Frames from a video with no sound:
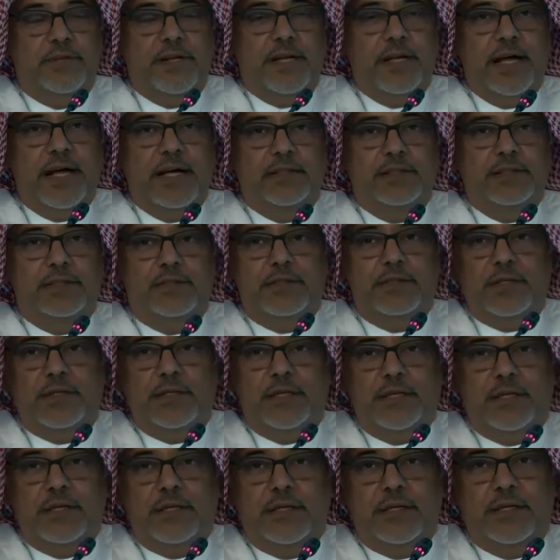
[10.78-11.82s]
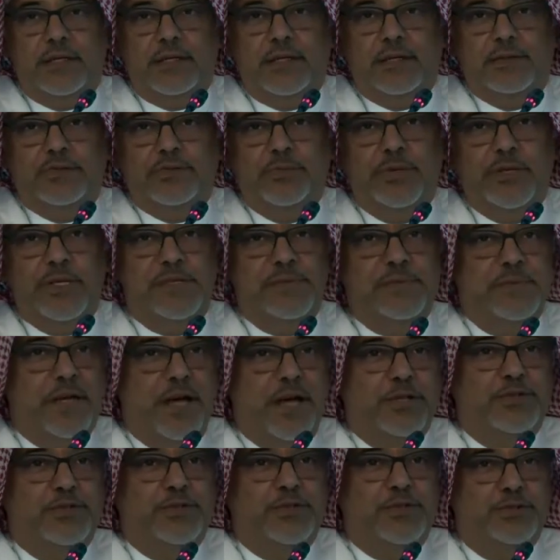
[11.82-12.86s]
glad to be
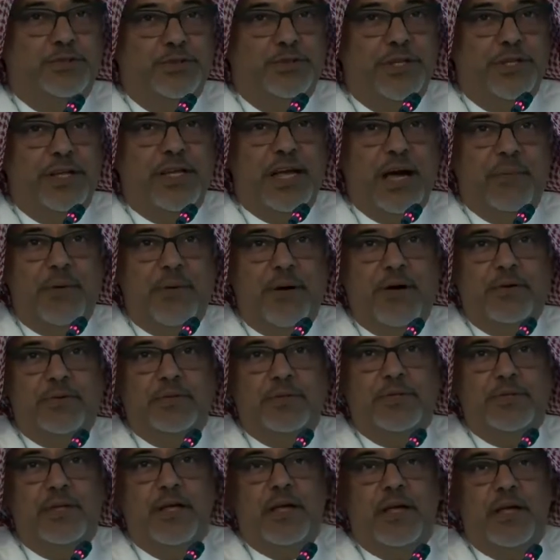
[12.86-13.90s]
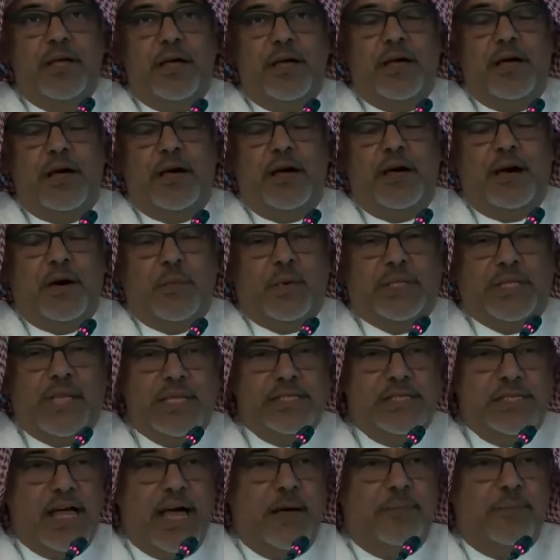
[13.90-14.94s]
speaking to you today about what
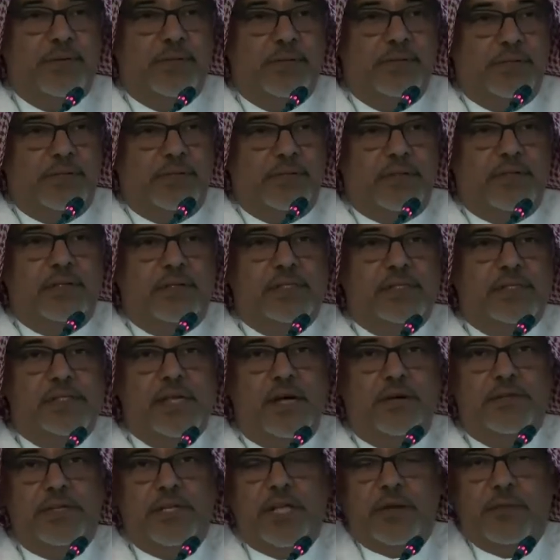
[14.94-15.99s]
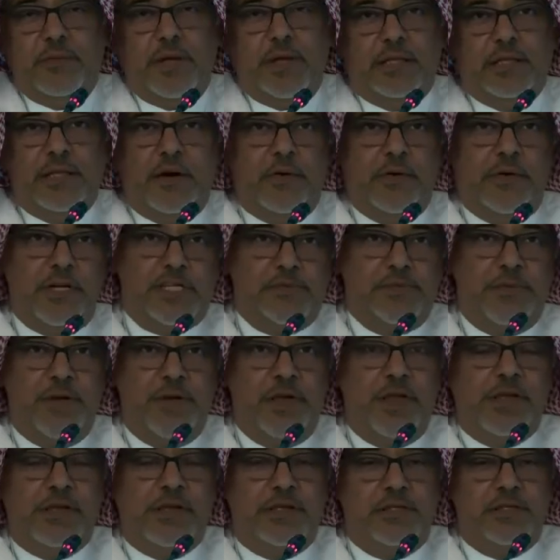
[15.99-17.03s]
has happened in Saudi Arabia and our
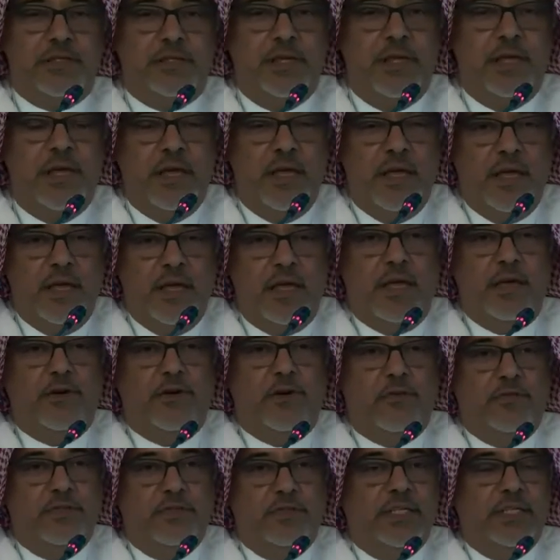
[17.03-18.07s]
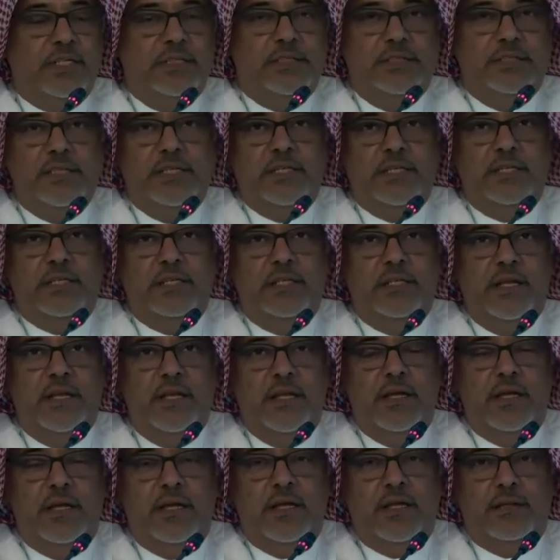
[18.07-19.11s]
experience in COVID-19
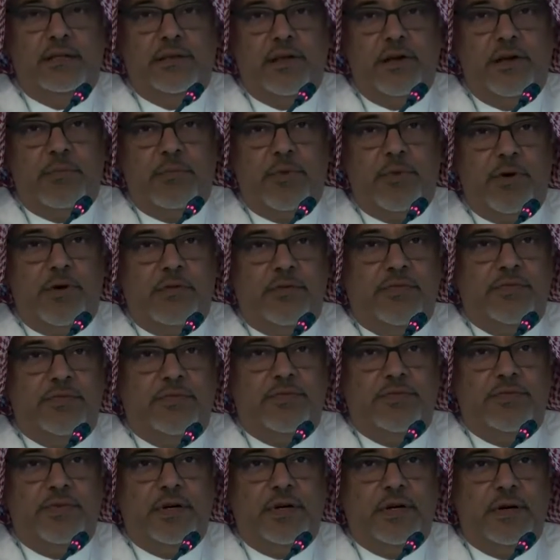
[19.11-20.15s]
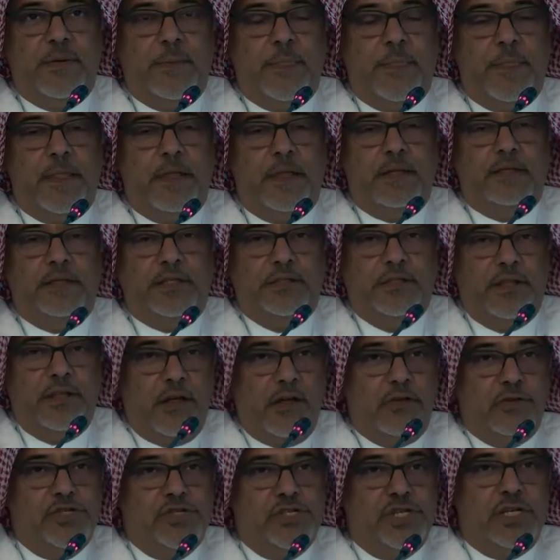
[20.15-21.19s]
in terms of
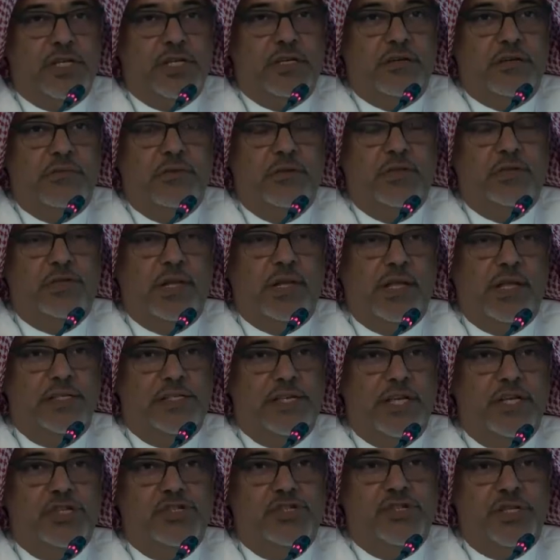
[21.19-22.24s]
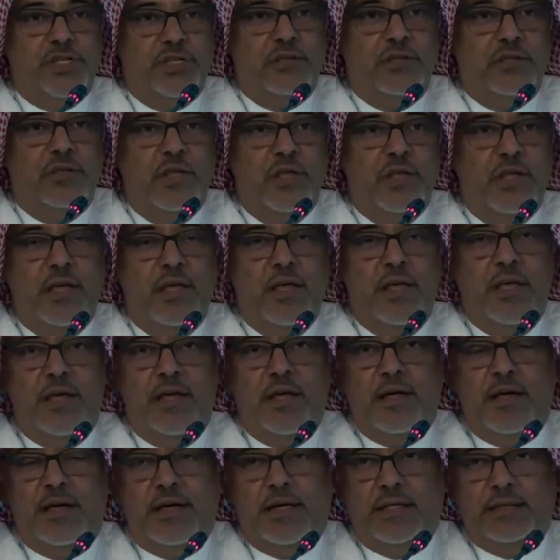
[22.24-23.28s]
technology, utilization,
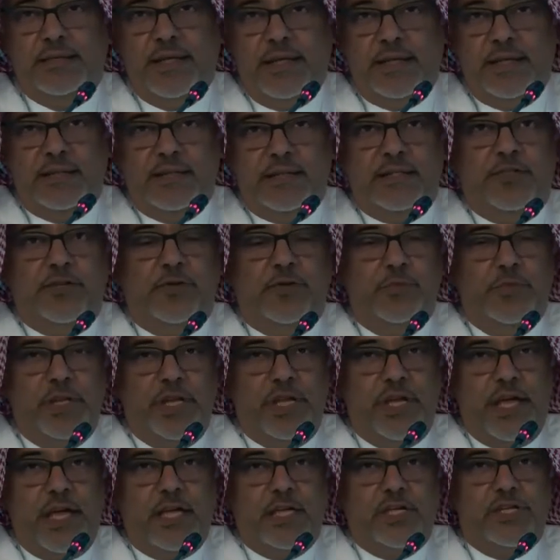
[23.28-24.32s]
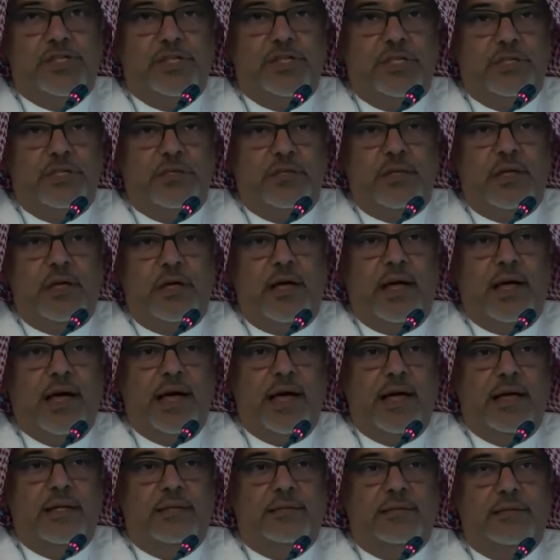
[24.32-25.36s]
data communication,
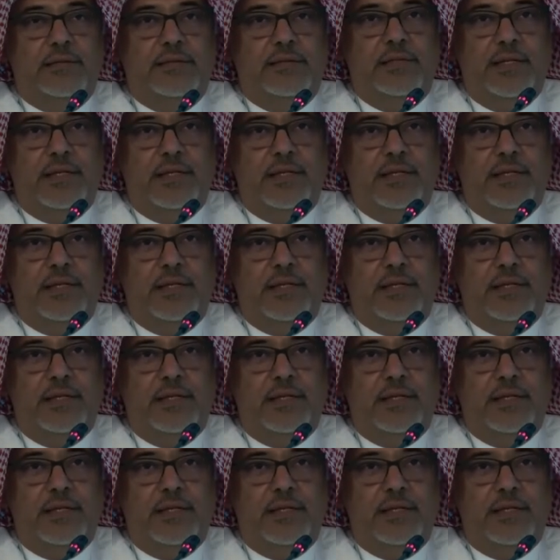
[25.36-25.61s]
and